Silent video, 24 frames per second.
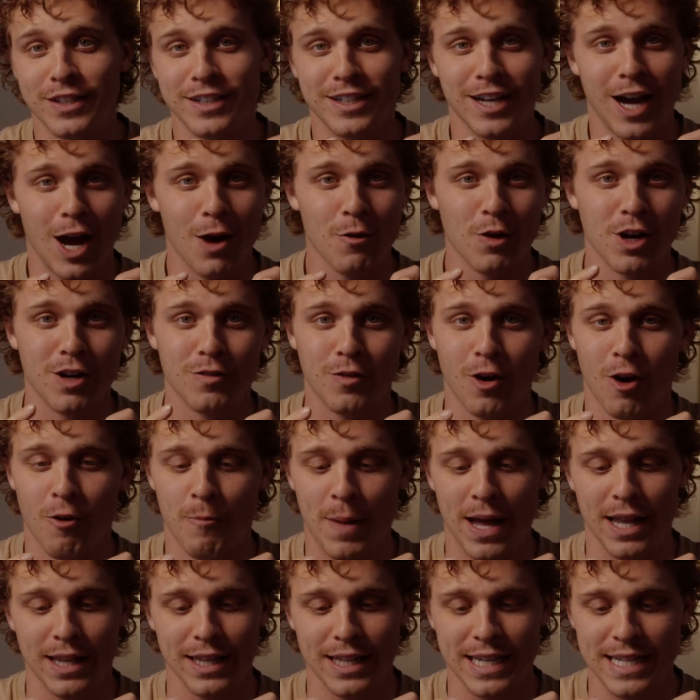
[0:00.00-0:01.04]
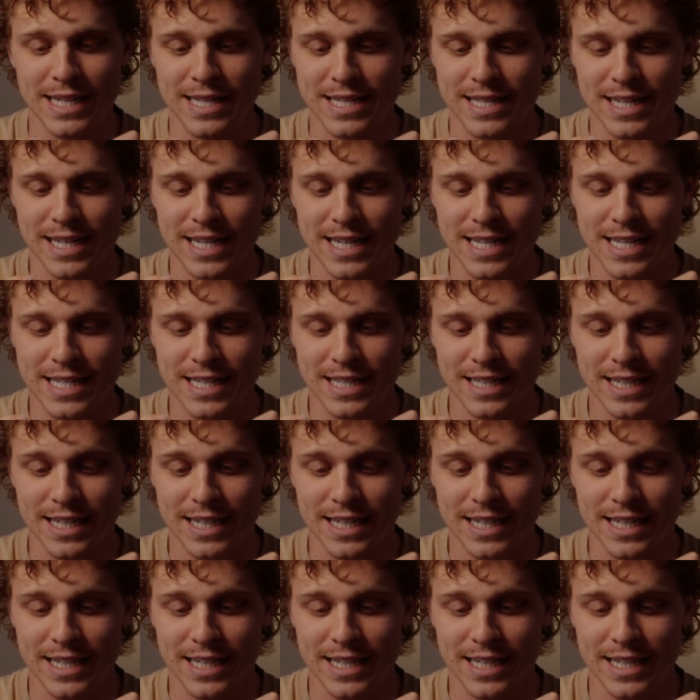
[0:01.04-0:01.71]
got rid of all my lenses,